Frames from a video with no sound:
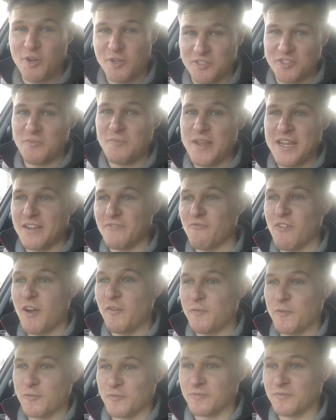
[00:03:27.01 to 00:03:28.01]
to me,
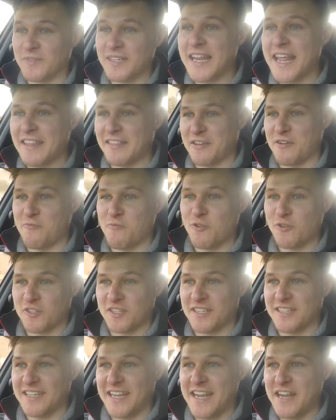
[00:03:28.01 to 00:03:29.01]
ruffled leather
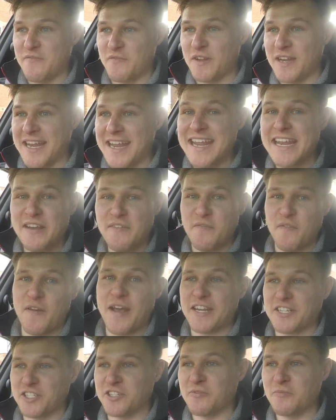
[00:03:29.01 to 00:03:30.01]
wasn't even in
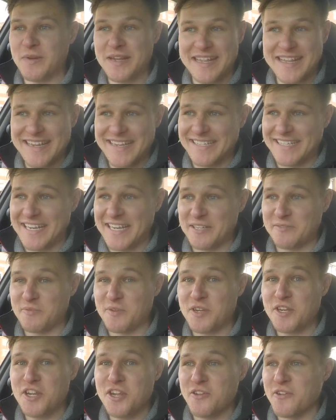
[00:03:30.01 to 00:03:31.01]
fashion when these seats were
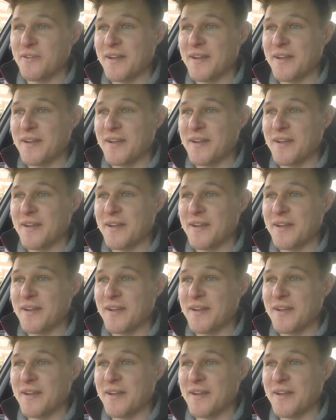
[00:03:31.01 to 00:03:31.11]
new,